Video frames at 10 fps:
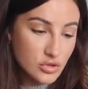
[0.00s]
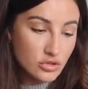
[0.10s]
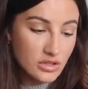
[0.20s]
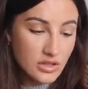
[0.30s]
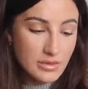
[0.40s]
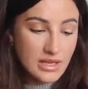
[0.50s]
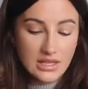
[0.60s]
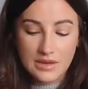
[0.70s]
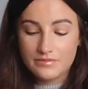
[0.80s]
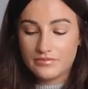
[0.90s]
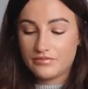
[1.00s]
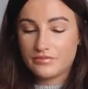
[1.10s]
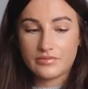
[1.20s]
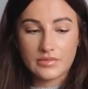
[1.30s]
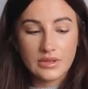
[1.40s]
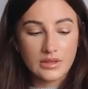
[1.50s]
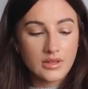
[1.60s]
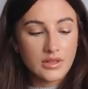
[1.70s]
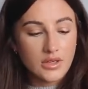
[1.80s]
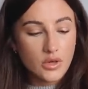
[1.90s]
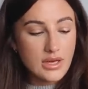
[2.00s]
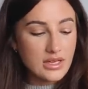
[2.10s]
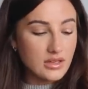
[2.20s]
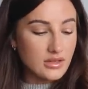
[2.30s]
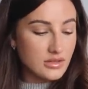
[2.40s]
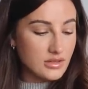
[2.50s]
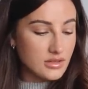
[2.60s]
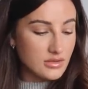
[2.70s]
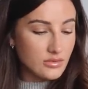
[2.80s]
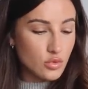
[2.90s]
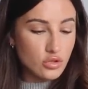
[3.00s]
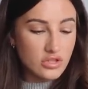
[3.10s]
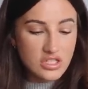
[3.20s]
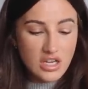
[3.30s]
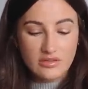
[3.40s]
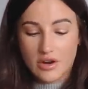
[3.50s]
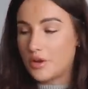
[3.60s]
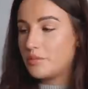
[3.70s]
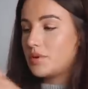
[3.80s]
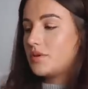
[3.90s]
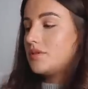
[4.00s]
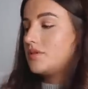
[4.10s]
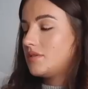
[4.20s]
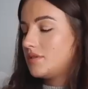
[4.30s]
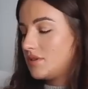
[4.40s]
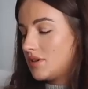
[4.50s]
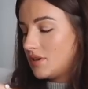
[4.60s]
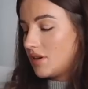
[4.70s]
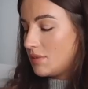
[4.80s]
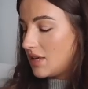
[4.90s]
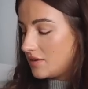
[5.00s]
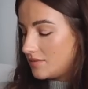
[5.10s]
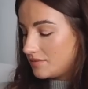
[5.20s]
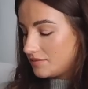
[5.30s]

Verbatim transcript: you want to come here then? Quick, walk the tightrope. Come here.